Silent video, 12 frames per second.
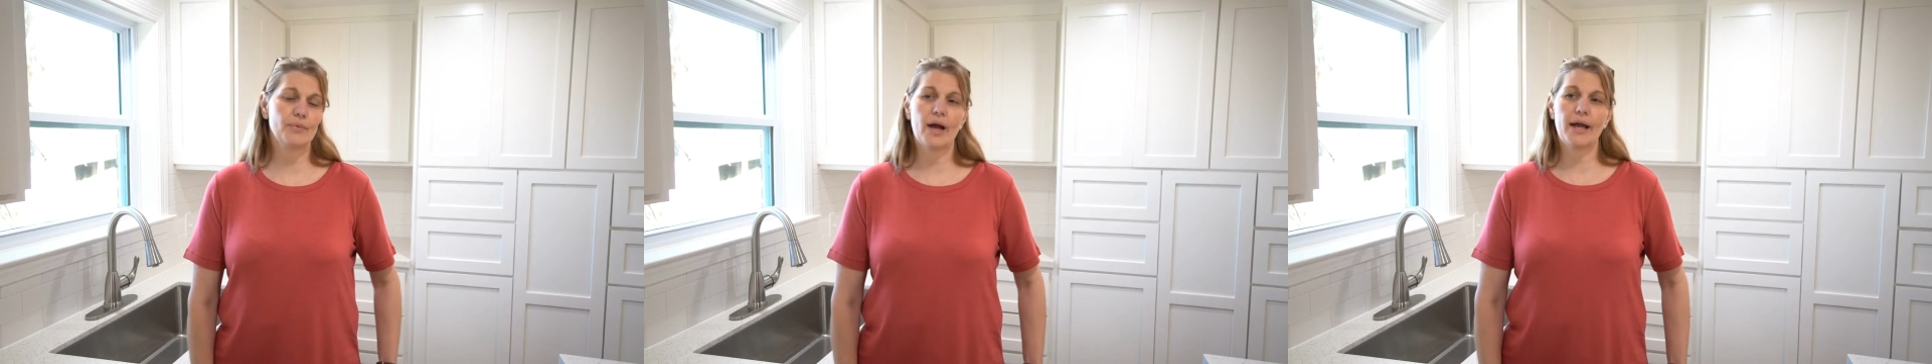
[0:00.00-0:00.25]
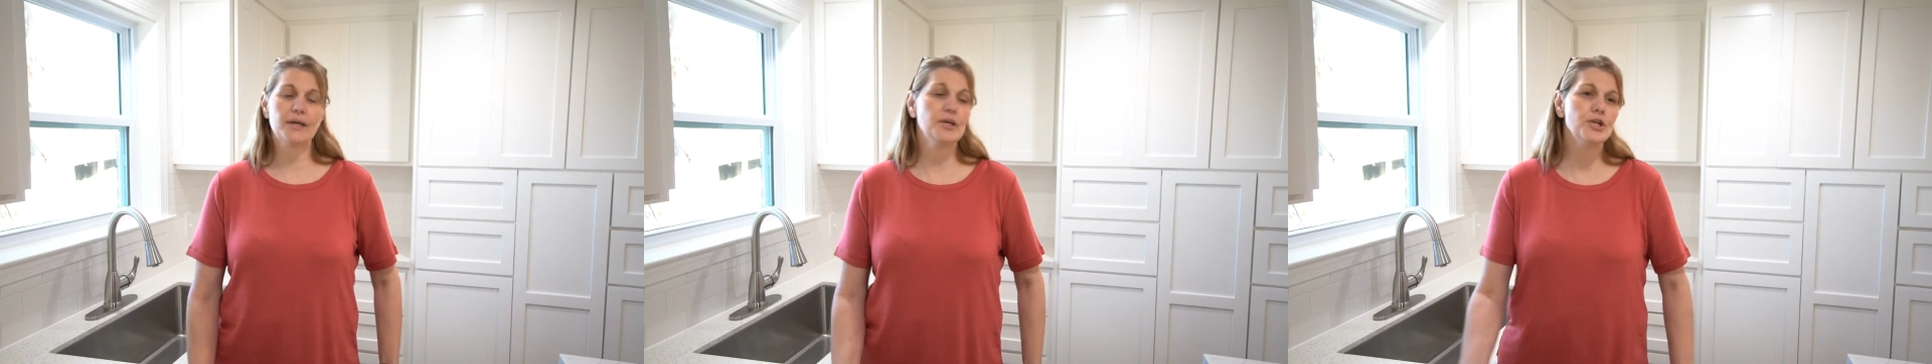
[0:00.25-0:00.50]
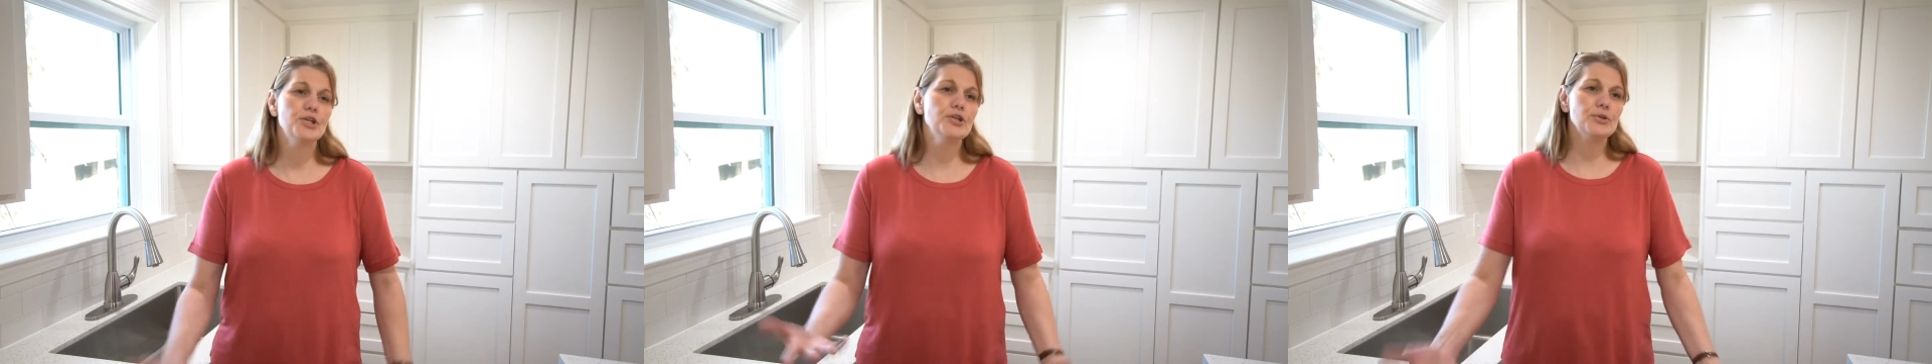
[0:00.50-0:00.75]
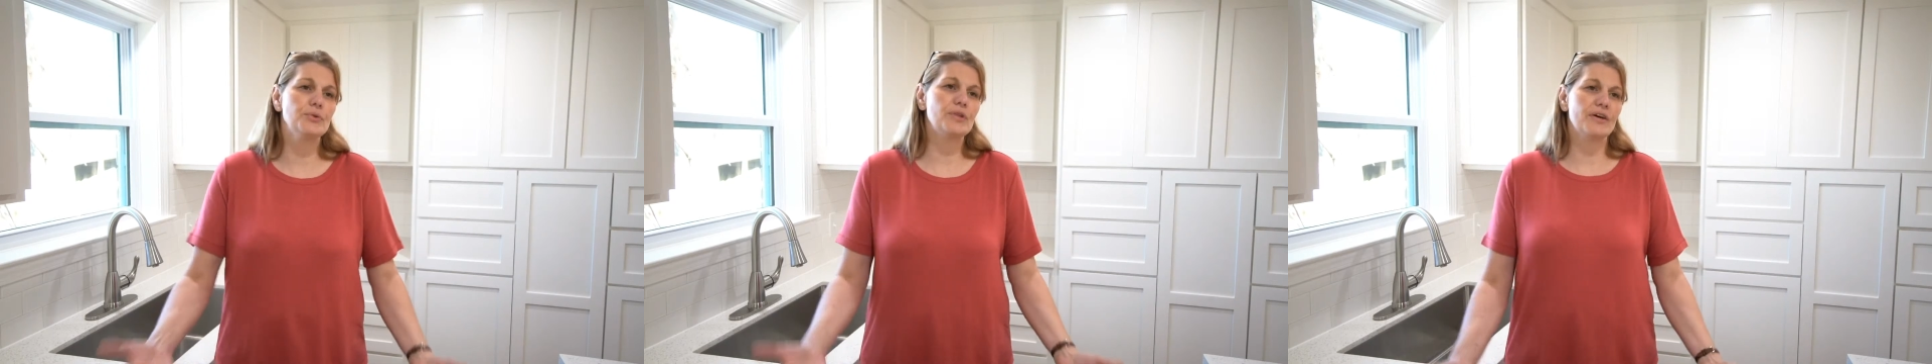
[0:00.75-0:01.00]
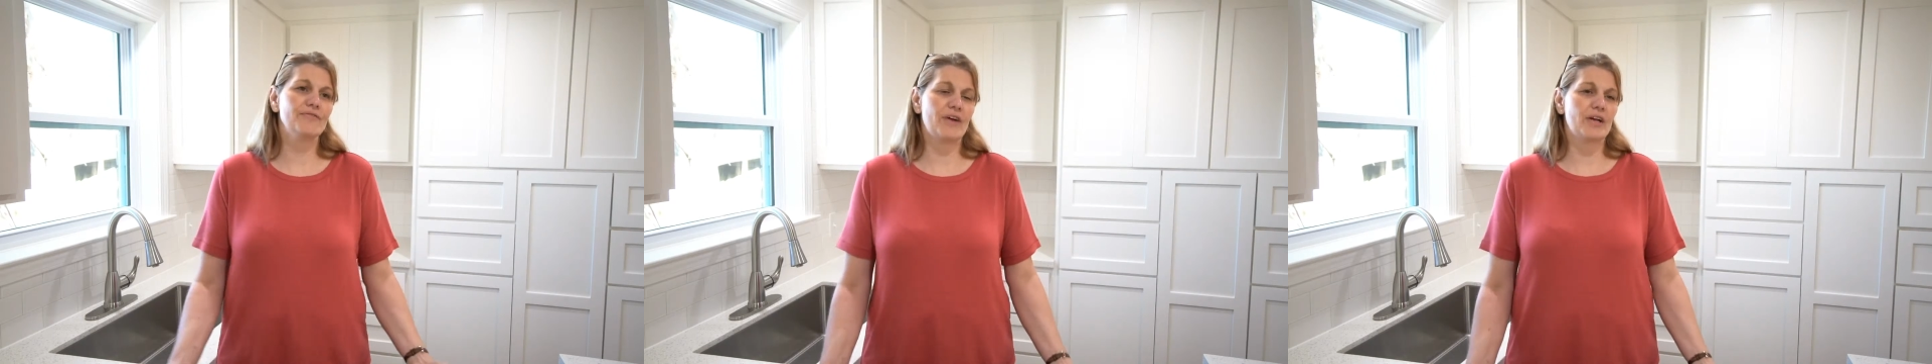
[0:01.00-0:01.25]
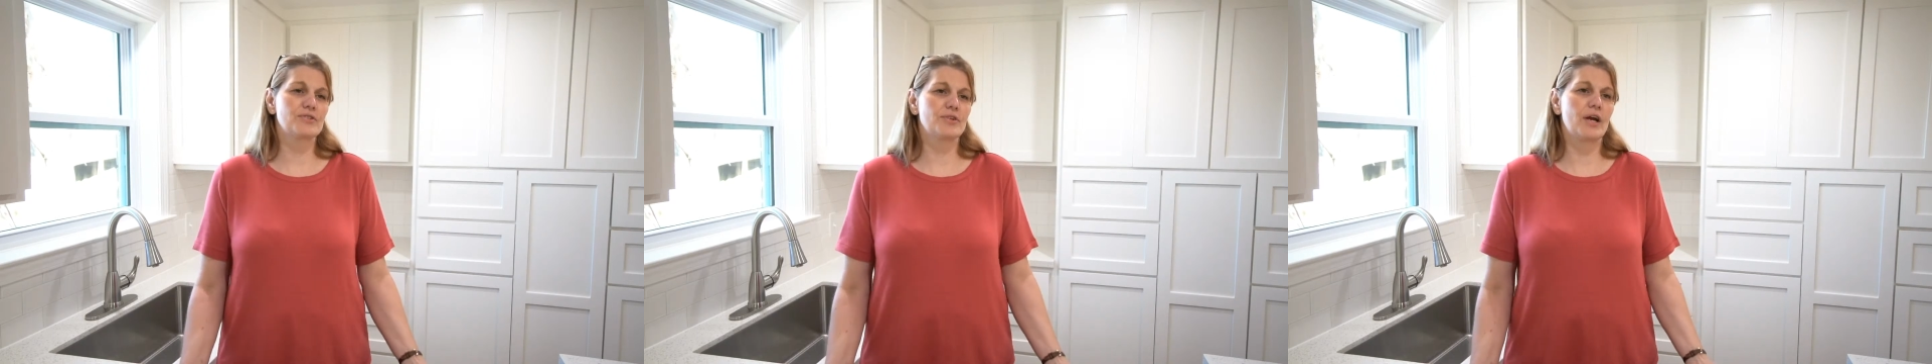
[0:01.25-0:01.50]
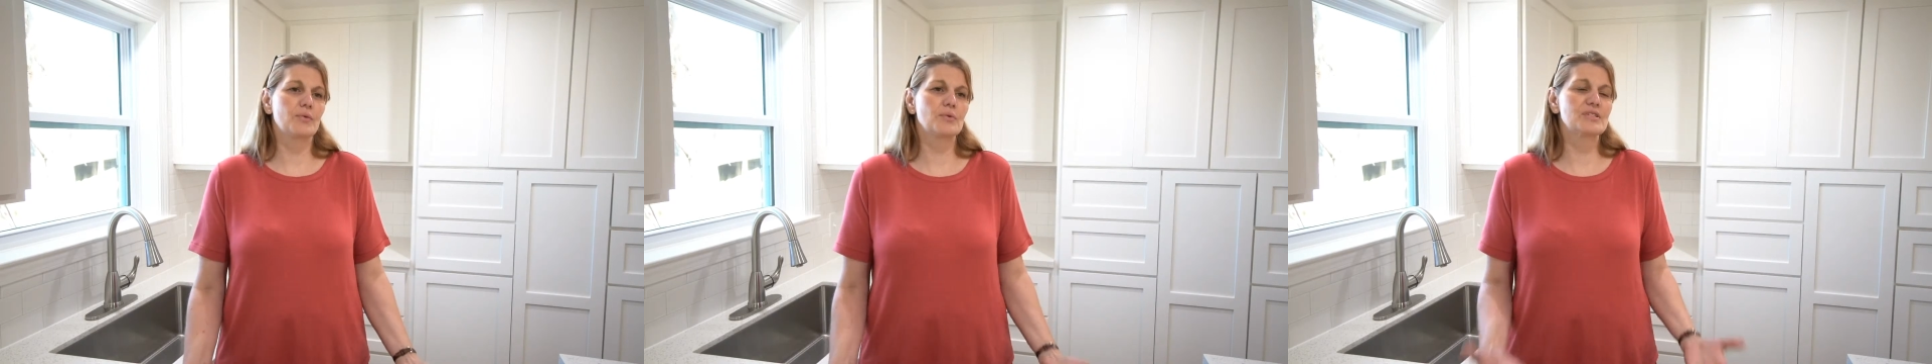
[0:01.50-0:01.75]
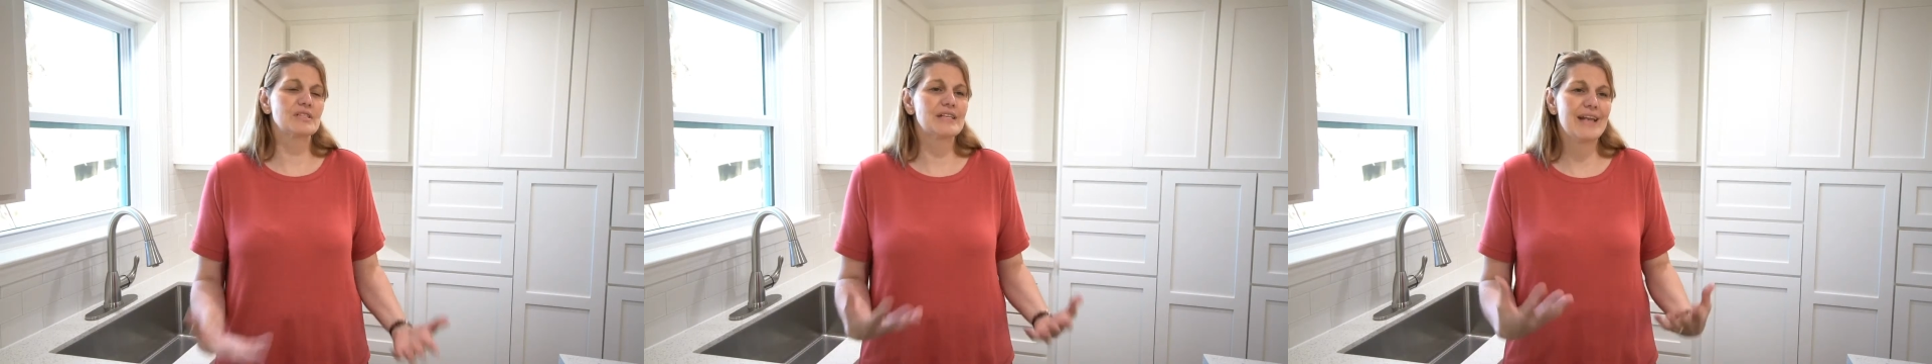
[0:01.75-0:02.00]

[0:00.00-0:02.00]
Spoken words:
I knew that Fast Track was